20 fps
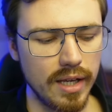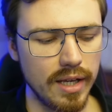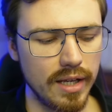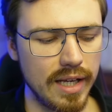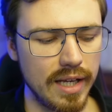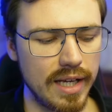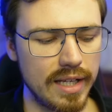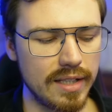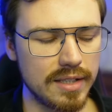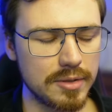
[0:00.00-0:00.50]

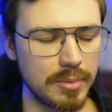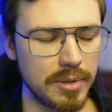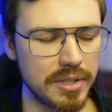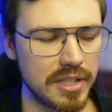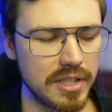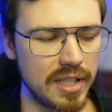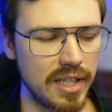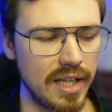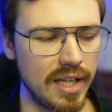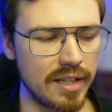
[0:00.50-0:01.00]
Yeah, and
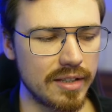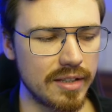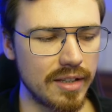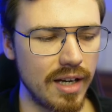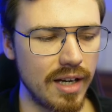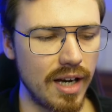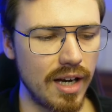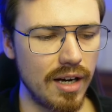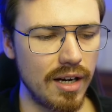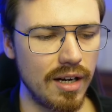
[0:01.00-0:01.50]
especially like
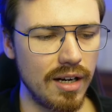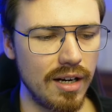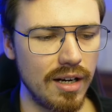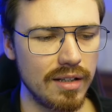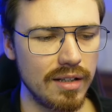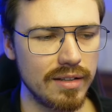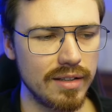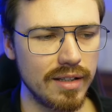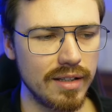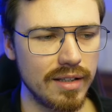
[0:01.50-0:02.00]
how
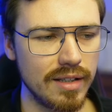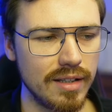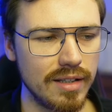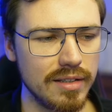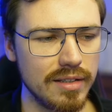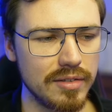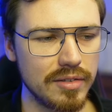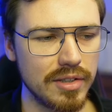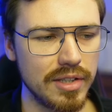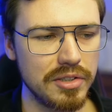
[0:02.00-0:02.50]
the
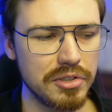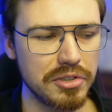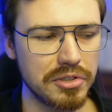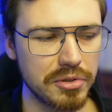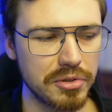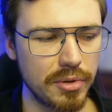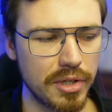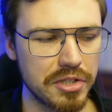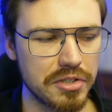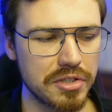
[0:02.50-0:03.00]

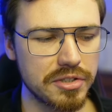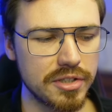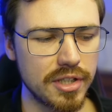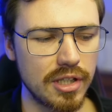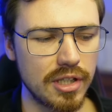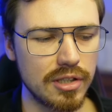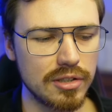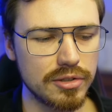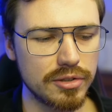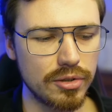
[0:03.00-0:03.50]
interesting question is
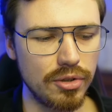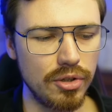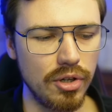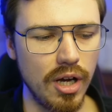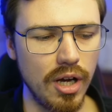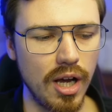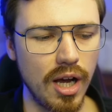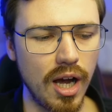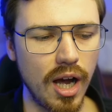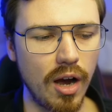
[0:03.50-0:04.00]
also
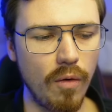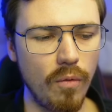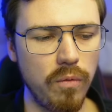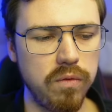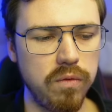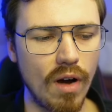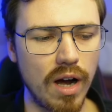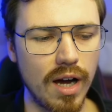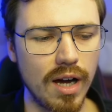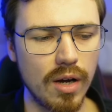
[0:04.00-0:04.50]
how
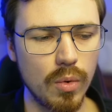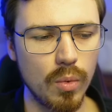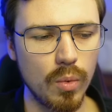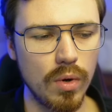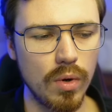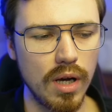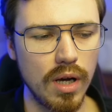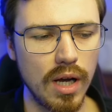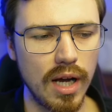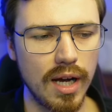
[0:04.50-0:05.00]
far
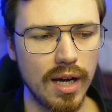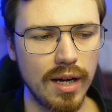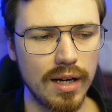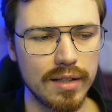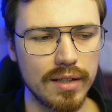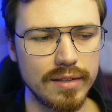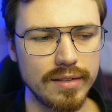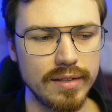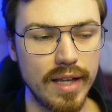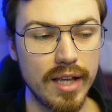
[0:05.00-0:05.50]
are
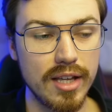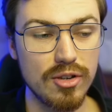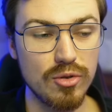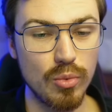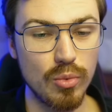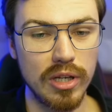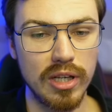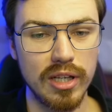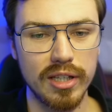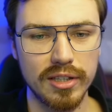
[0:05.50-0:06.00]
they
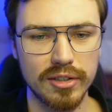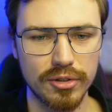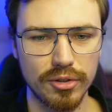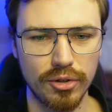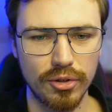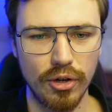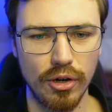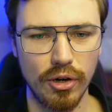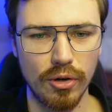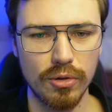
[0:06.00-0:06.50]
willing to
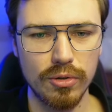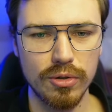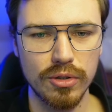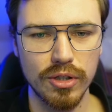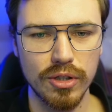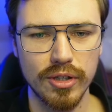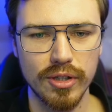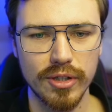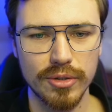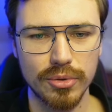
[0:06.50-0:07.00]
go
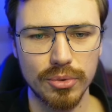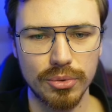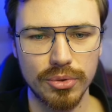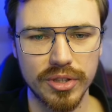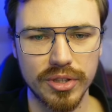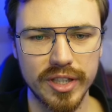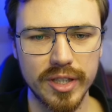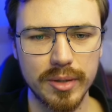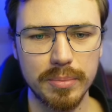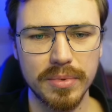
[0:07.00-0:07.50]
to
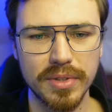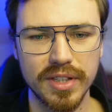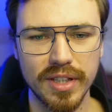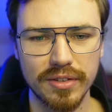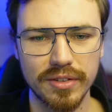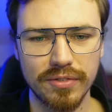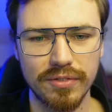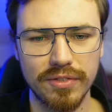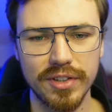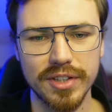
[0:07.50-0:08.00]
keep that
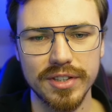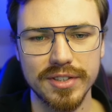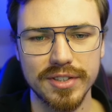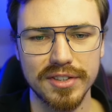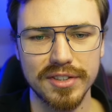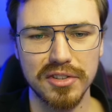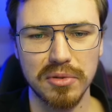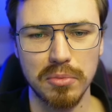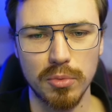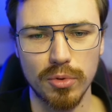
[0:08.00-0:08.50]
fiat
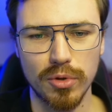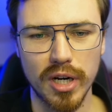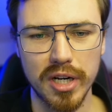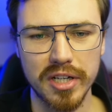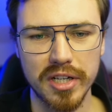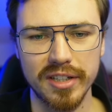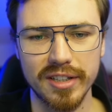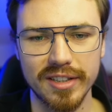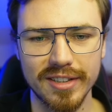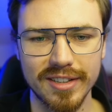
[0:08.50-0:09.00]
system
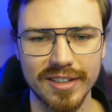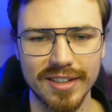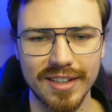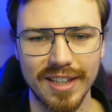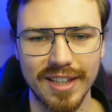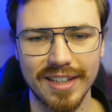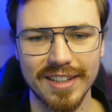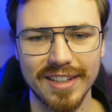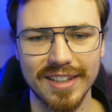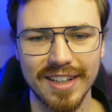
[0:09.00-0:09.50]
running?
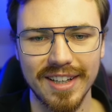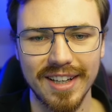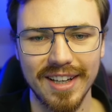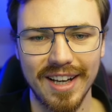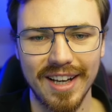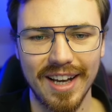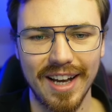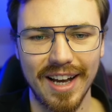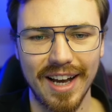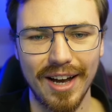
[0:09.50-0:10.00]
Like yeah,
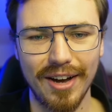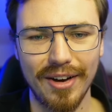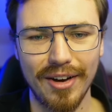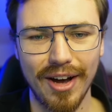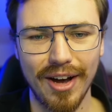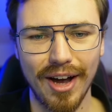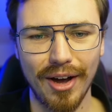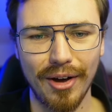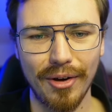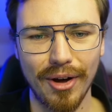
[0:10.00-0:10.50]
uh, how
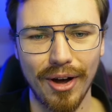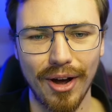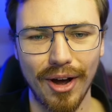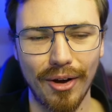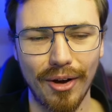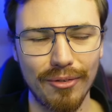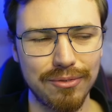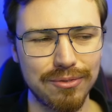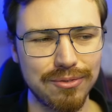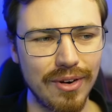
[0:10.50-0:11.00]
how
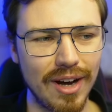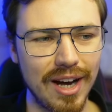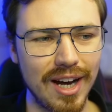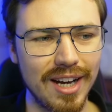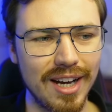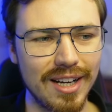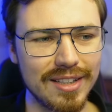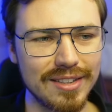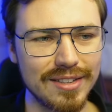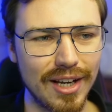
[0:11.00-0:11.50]
how
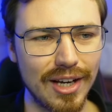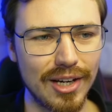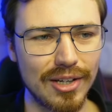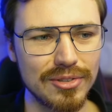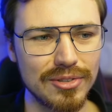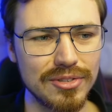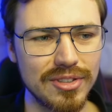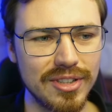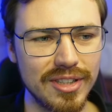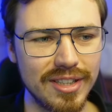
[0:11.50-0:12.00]
far
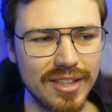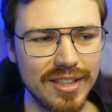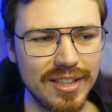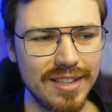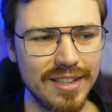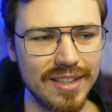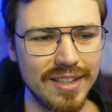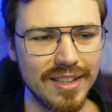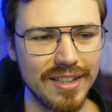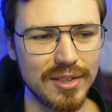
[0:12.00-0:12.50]
down
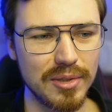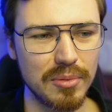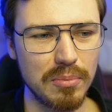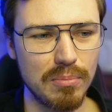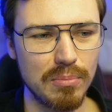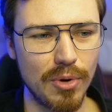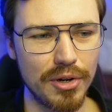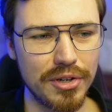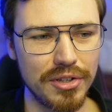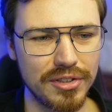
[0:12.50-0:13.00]
the the
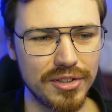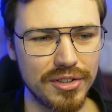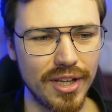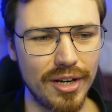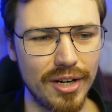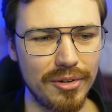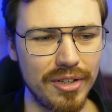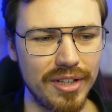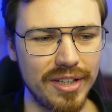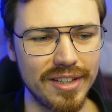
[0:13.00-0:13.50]

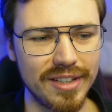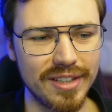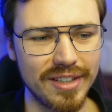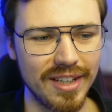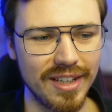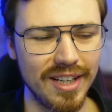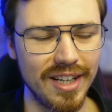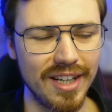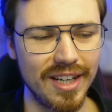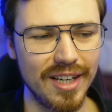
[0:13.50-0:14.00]
monitoring
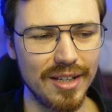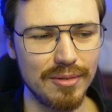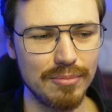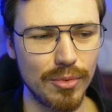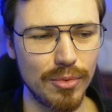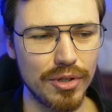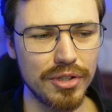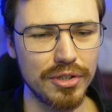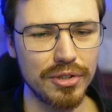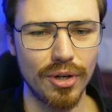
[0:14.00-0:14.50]
uh,
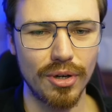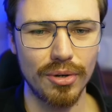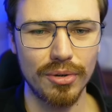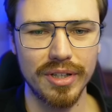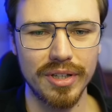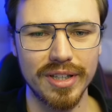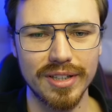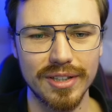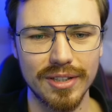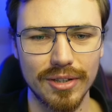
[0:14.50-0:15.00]

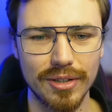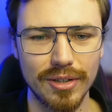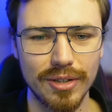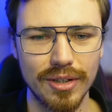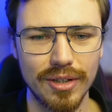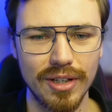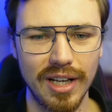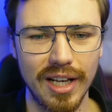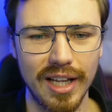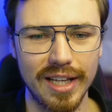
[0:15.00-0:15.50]
monitoring
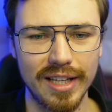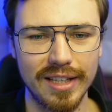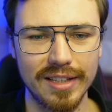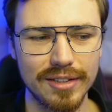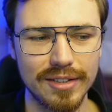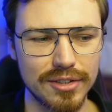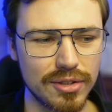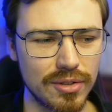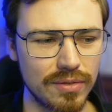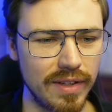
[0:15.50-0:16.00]
lane,
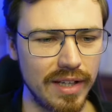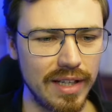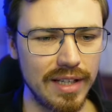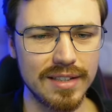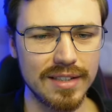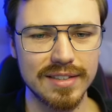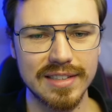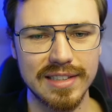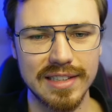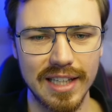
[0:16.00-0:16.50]
the
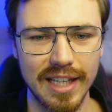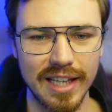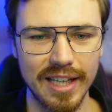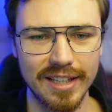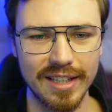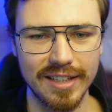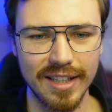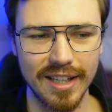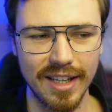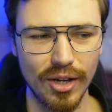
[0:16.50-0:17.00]
surveillance
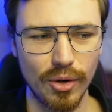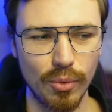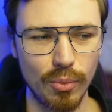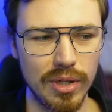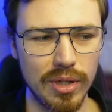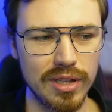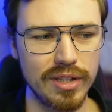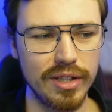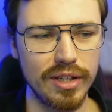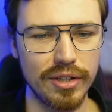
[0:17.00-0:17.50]
lane,
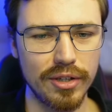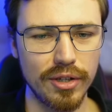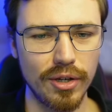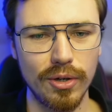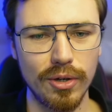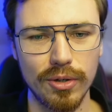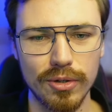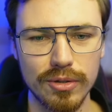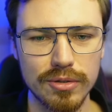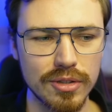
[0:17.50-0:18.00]
will they
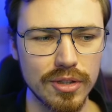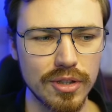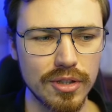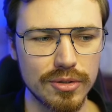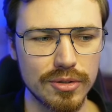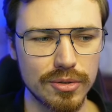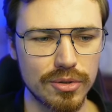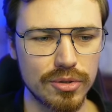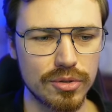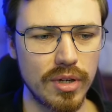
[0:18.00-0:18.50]
go
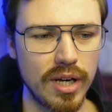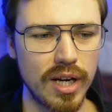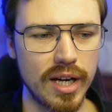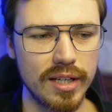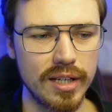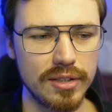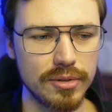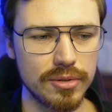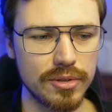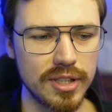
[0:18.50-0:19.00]
to
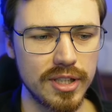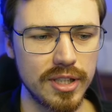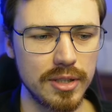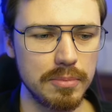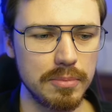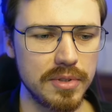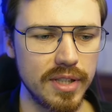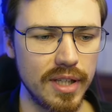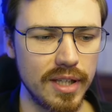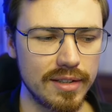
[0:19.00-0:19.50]
try to keep
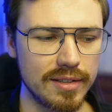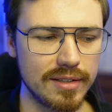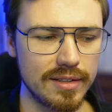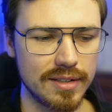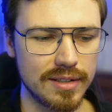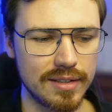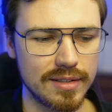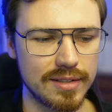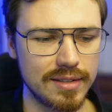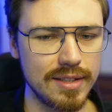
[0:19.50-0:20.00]
that
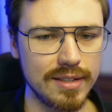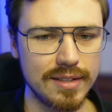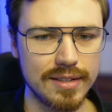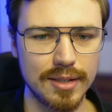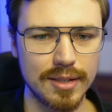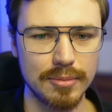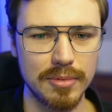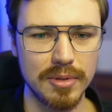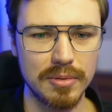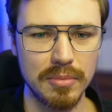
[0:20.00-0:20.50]

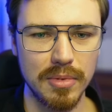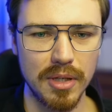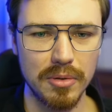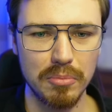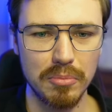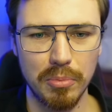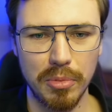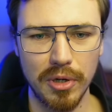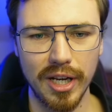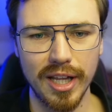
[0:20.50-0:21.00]
system in,
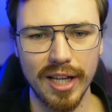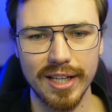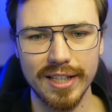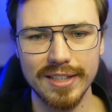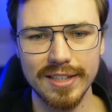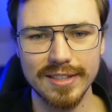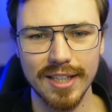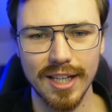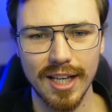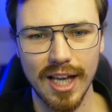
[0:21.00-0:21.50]
in
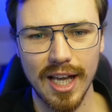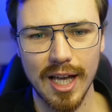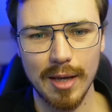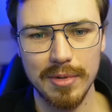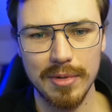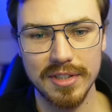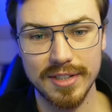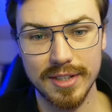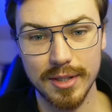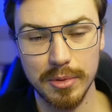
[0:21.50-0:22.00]
place? I
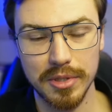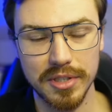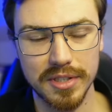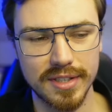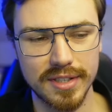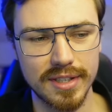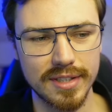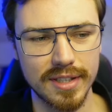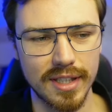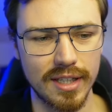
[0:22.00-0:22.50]
mean,
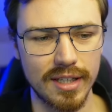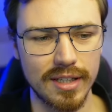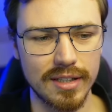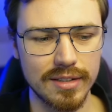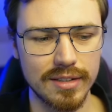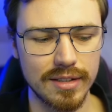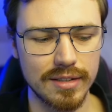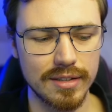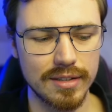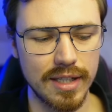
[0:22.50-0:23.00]
CBDCs are
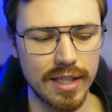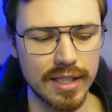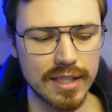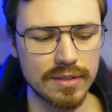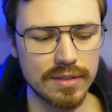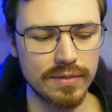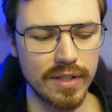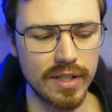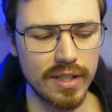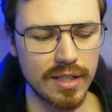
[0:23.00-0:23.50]
the, the
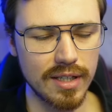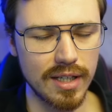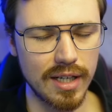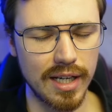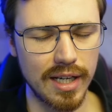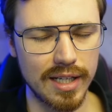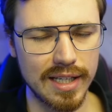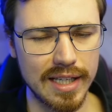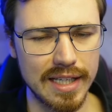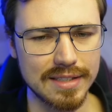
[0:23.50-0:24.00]
next thing.
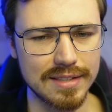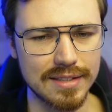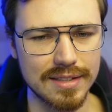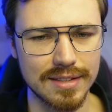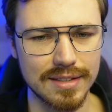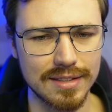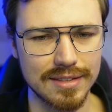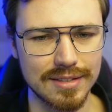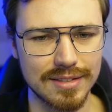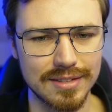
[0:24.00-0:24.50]
I guess
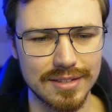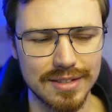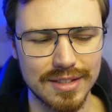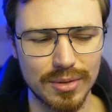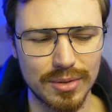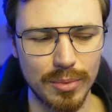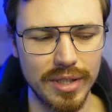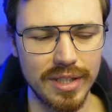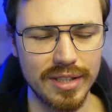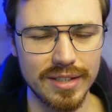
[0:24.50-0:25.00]

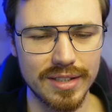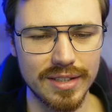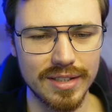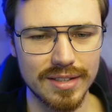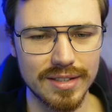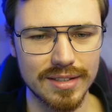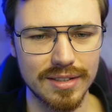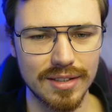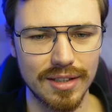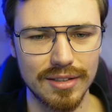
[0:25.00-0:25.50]
Sweden
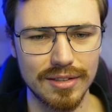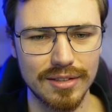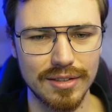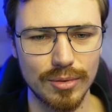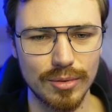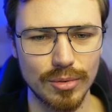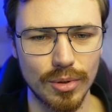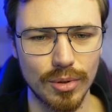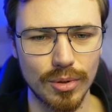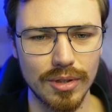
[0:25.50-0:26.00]
is on the
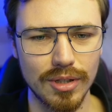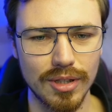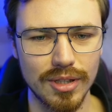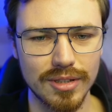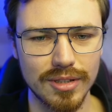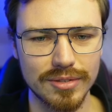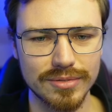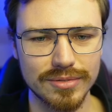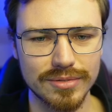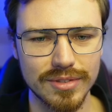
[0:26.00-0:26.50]
role
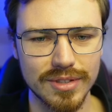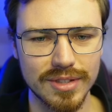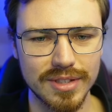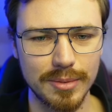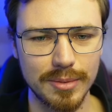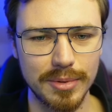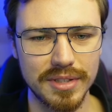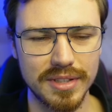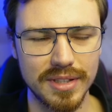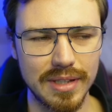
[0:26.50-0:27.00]
of
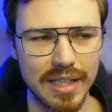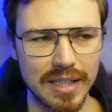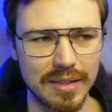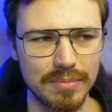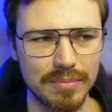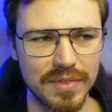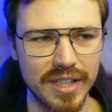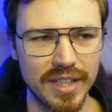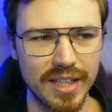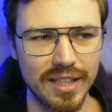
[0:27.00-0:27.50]
CBDC. Like
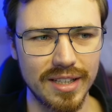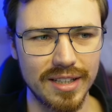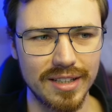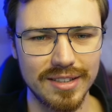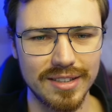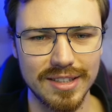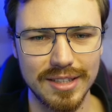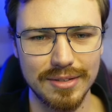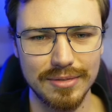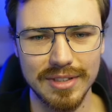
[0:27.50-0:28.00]
they are
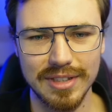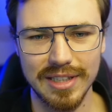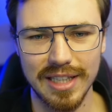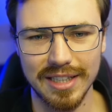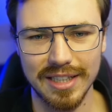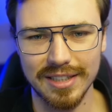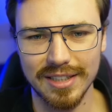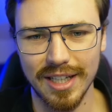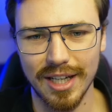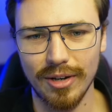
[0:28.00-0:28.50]
even
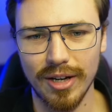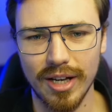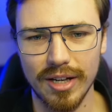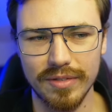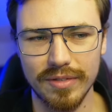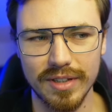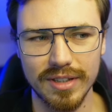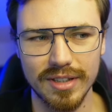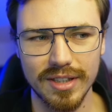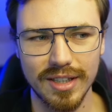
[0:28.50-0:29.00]
like now
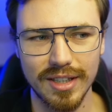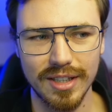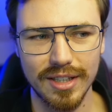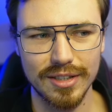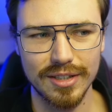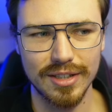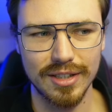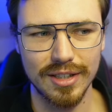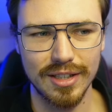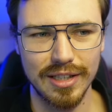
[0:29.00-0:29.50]
having
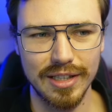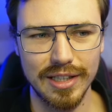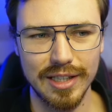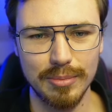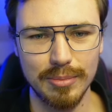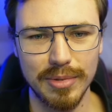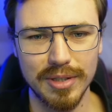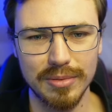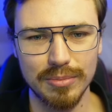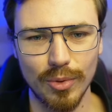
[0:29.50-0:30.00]
a little
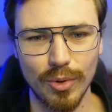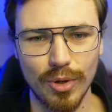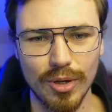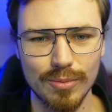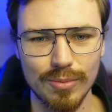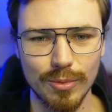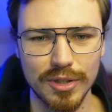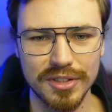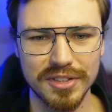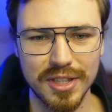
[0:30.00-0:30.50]
bit more
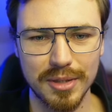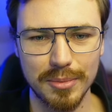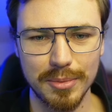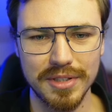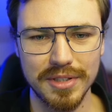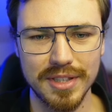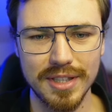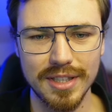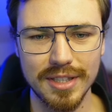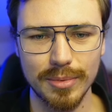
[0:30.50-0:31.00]
and more
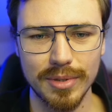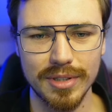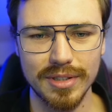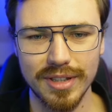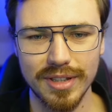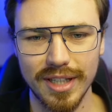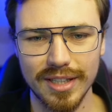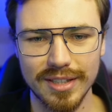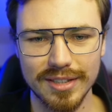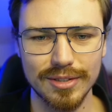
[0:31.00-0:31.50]
CBDCs when
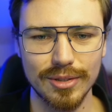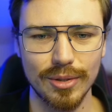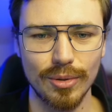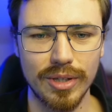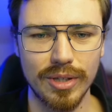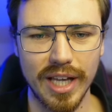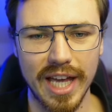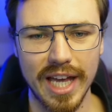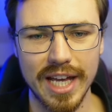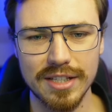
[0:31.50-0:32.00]
there is no
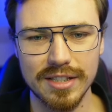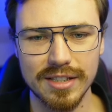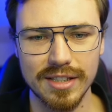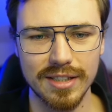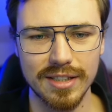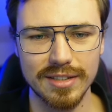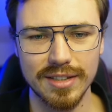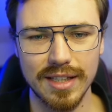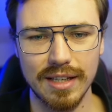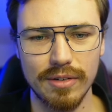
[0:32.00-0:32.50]
cash, then
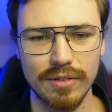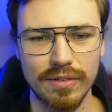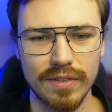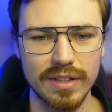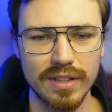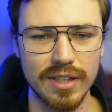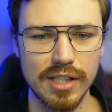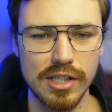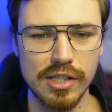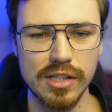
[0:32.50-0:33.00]
it's everything
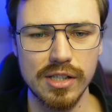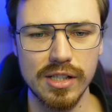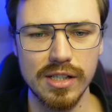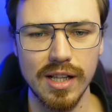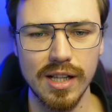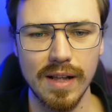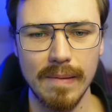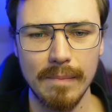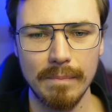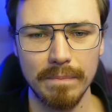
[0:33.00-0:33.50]
digital.
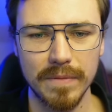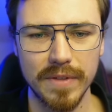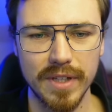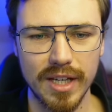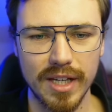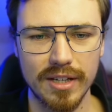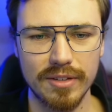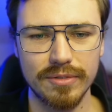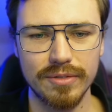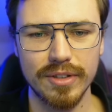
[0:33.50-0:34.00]
They
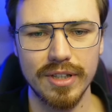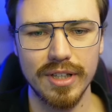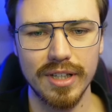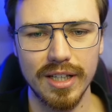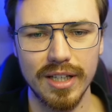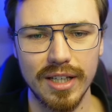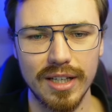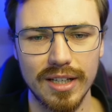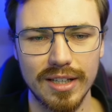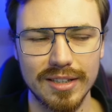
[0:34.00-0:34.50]
have a,
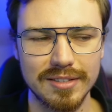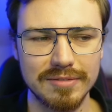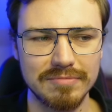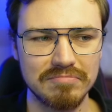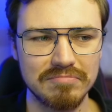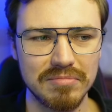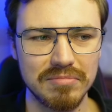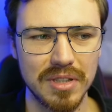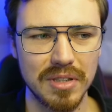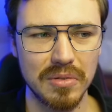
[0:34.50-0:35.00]
a
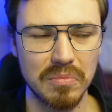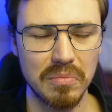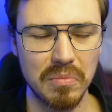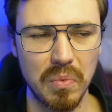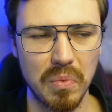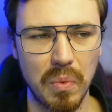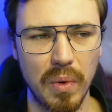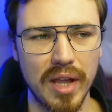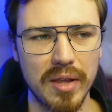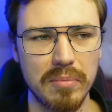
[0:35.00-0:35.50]

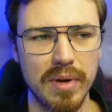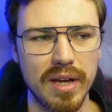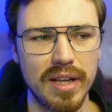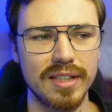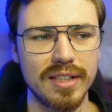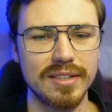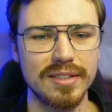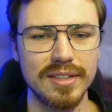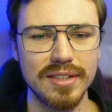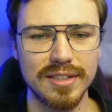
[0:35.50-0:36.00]
way
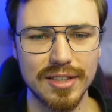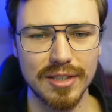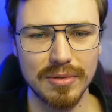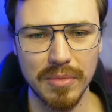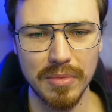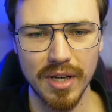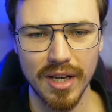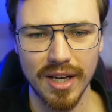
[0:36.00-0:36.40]
better system